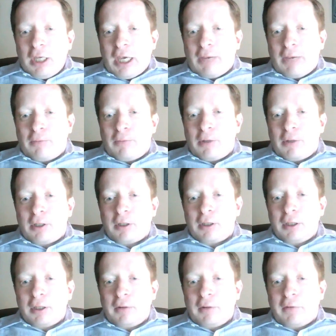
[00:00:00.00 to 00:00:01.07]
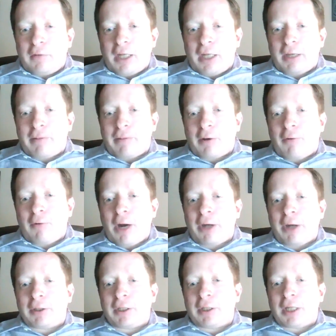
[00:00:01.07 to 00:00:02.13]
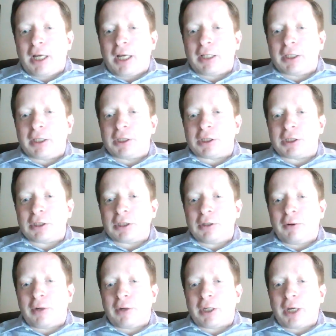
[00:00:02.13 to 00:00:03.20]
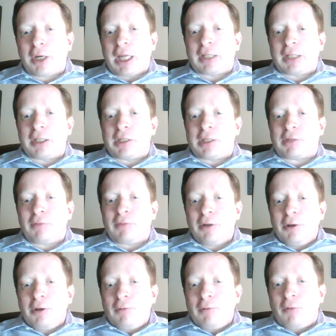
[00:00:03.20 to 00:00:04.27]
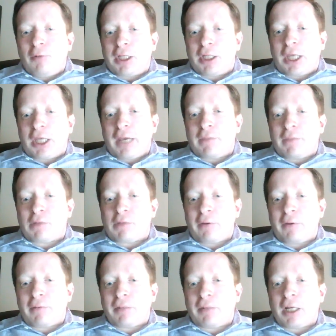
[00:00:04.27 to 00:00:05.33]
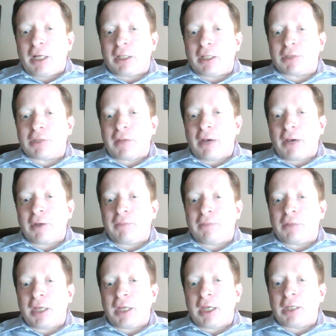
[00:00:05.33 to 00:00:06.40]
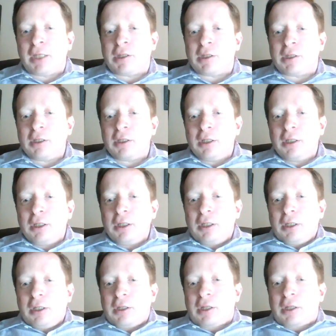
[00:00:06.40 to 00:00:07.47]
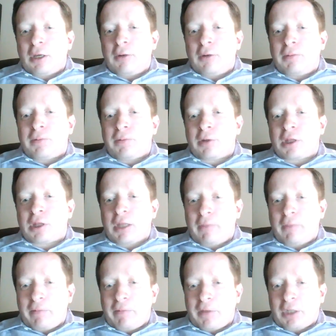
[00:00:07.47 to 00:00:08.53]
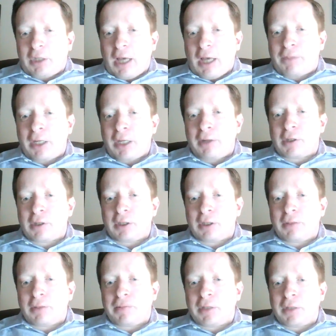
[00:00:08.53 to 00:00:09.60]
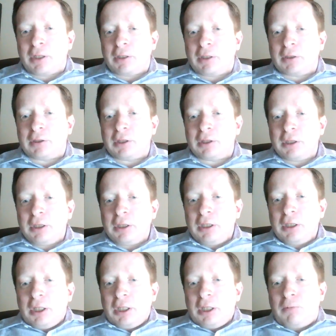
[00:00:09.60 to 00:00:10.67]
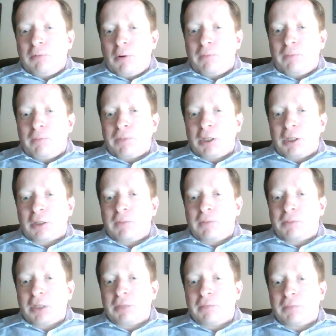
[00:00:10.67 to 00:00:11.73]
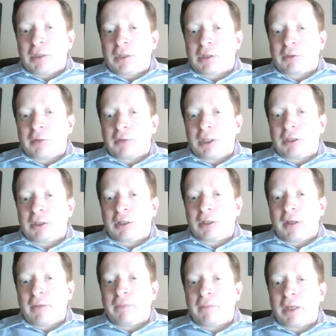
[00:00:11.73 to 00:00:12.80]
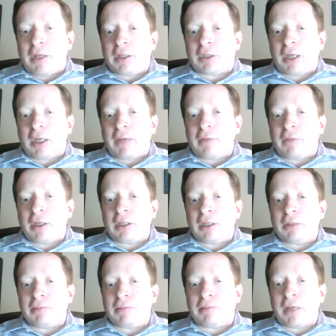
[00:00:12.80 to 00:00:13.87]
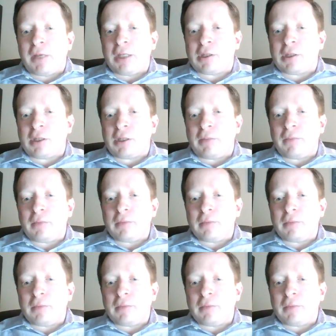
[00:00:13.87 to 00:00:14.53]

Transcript: and will then have acquired the knowledge, or at least one game's worth of knowledge of how he plays. So for some of the top players in the field, he won't be a complete mystery to them by the time they face him.